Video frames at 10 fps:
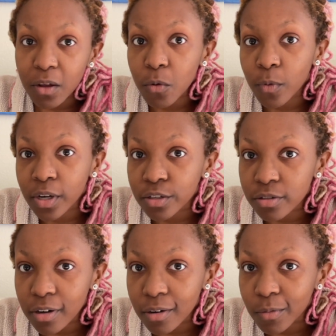we're gonna
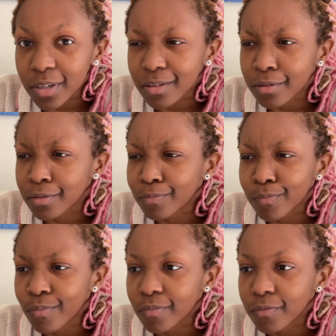start out with
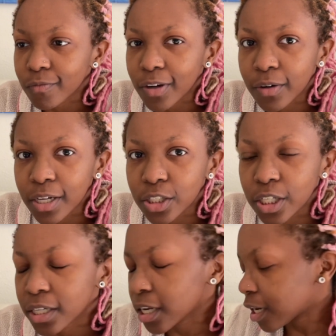
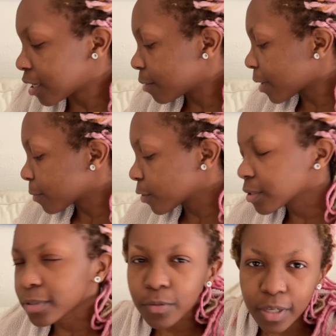foundation. I'm going to
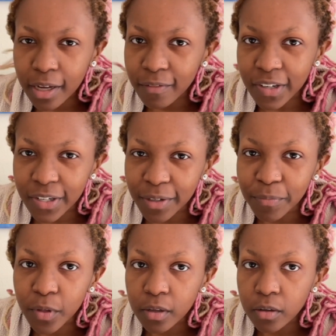be doing
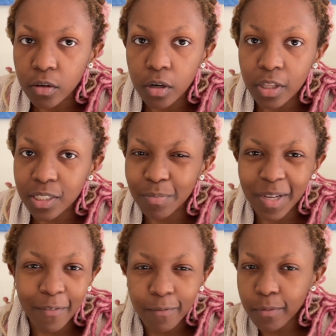this is
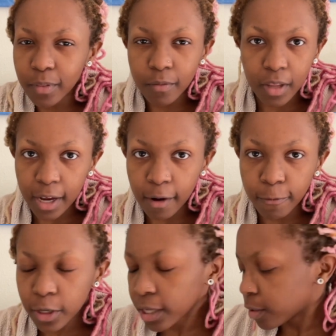my
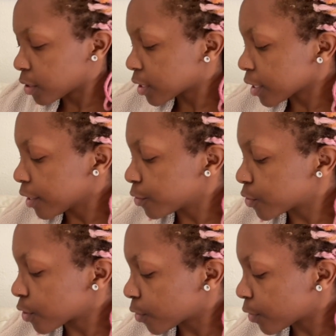everyday look, and
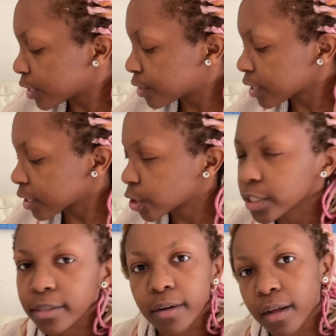so it's
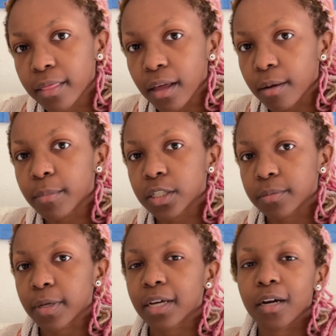actually not that much
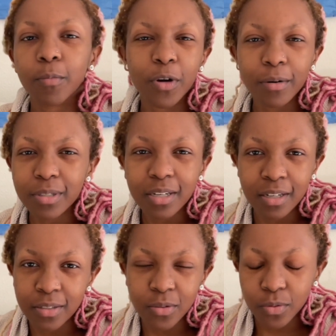makeup. When I was in high
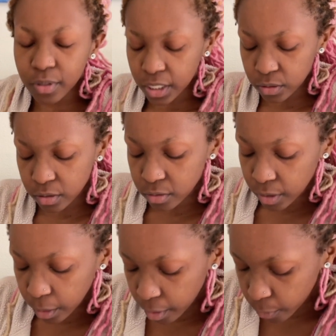school, I used to do a
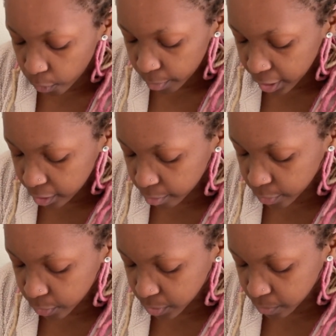lot more makeup,
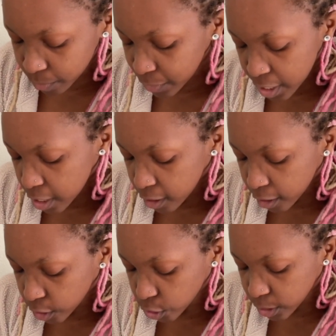do some
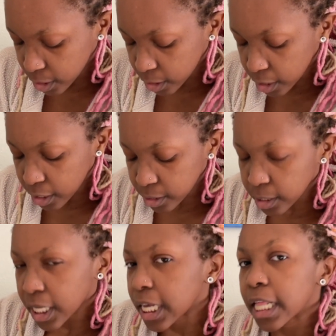interesting things,
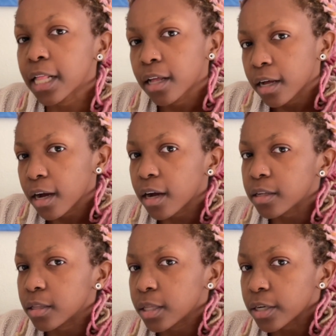like a
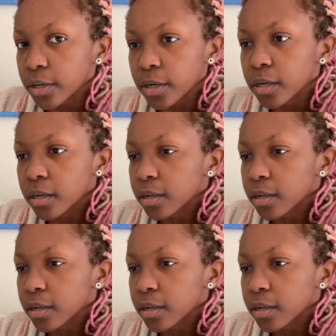glitter